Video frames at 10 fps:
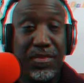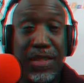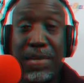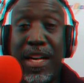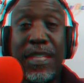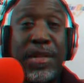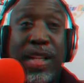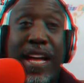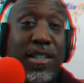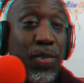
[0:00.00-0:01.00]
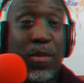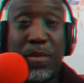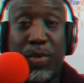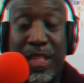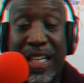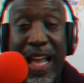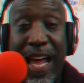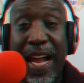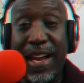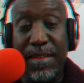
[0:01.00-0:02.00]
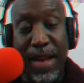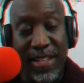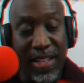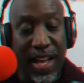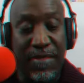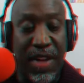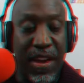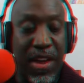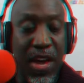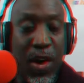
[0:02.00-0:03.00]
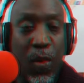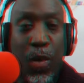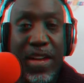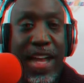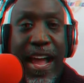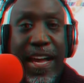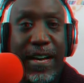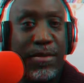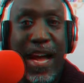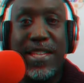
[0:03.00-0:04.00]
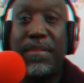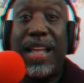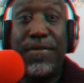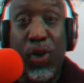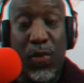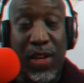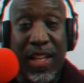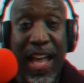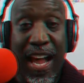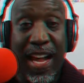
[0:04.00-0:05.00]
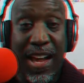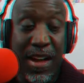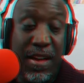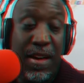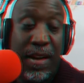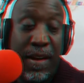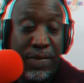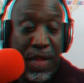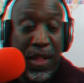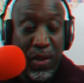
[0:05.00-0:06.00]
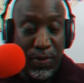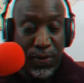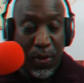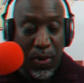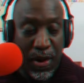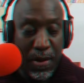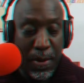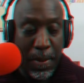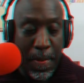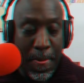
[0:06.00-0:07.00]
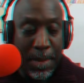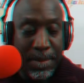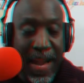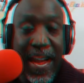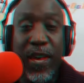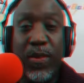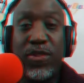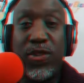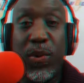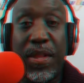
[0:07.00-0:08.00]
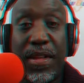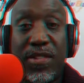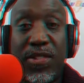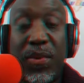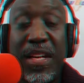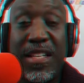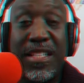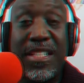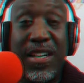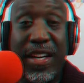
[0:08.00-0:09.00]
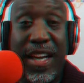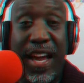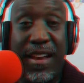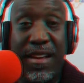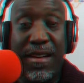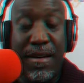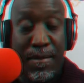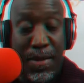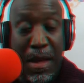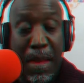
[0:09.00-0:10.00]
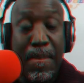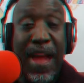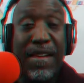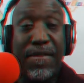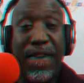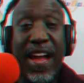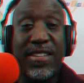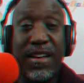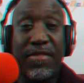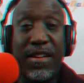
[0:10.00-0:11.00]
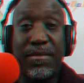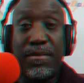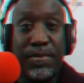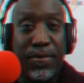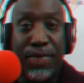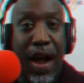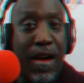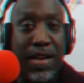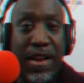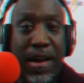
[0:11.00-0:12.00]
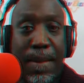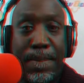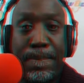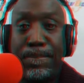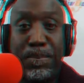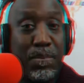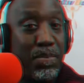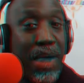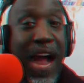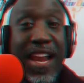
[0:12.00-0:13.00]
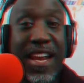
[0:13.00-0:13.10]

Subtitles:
my husband likes to work with clay, and he makes stuff. And one day he had some leftover clay. It fell on the floor, and he didn't know what to do with it. So he just took it, made a face of it, fired it up, painted